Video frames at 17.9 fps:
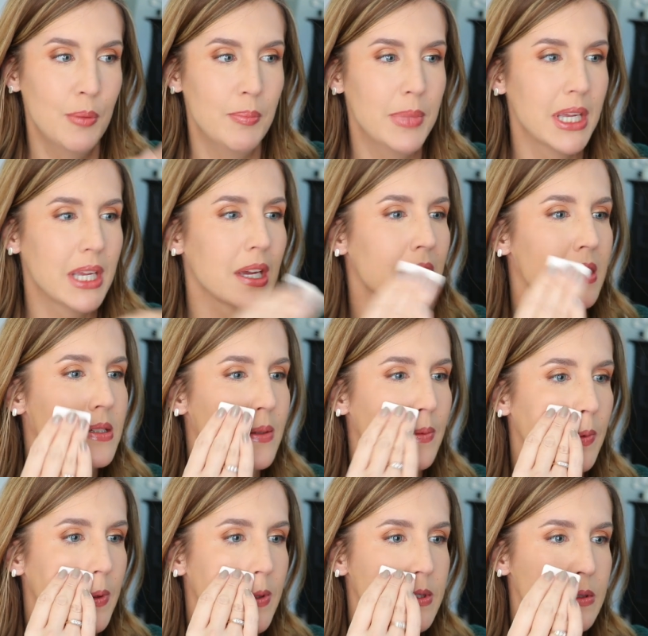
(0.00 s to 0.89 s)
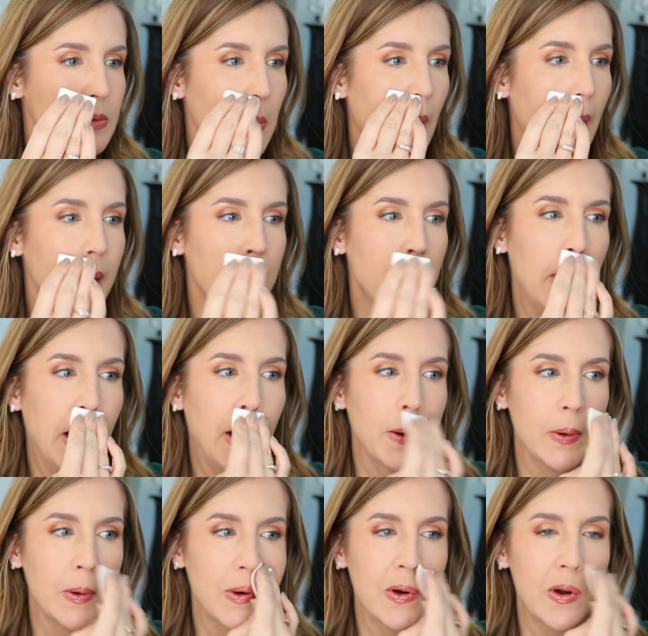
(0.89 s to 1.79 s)
because if you swipe
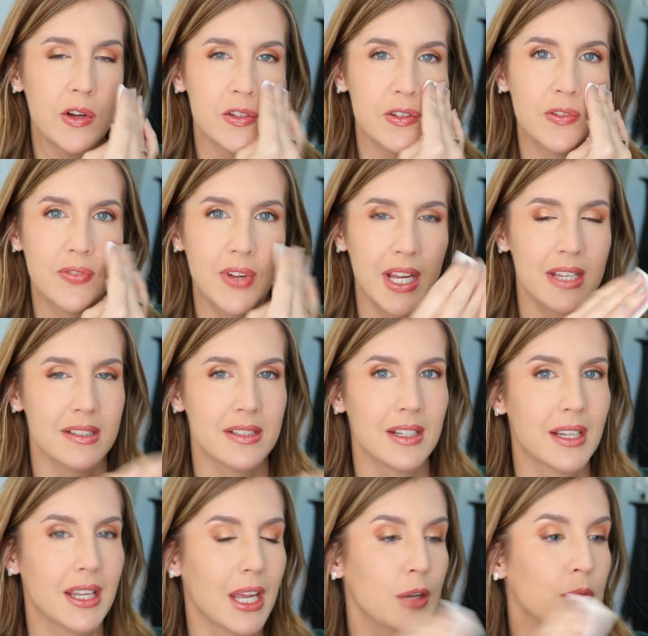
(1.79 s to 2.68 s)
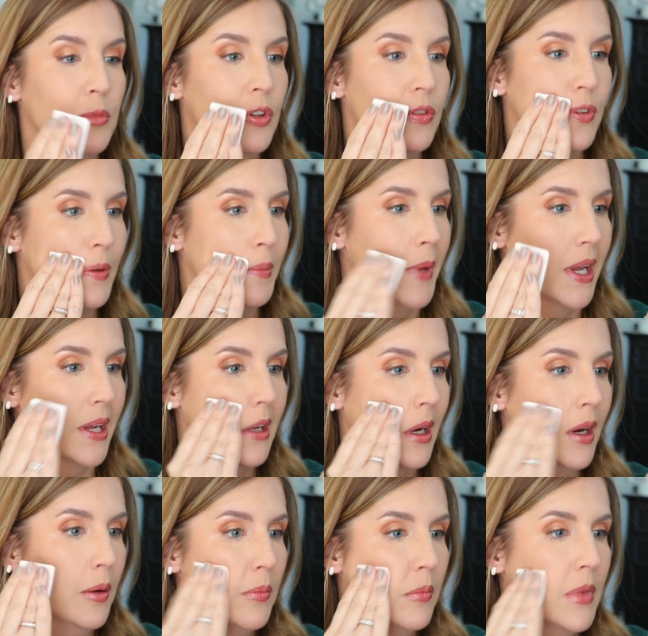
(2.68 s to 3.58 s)
powder across your face, it can move your
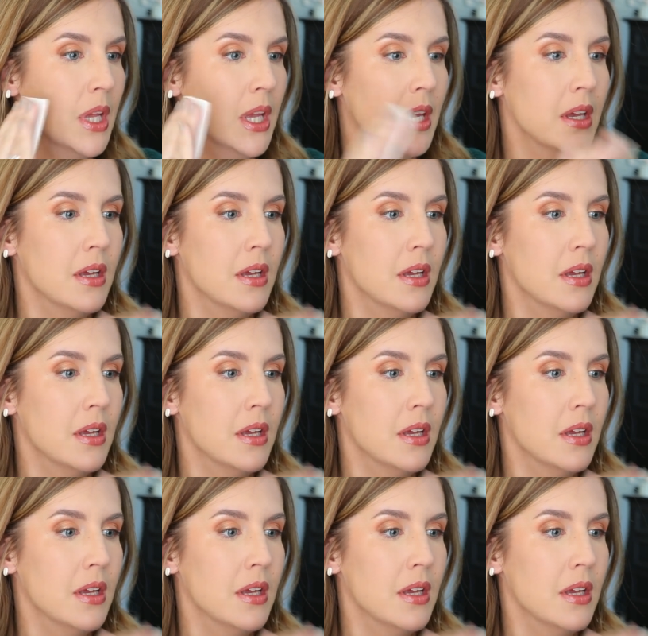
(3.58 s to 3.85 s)
makeup.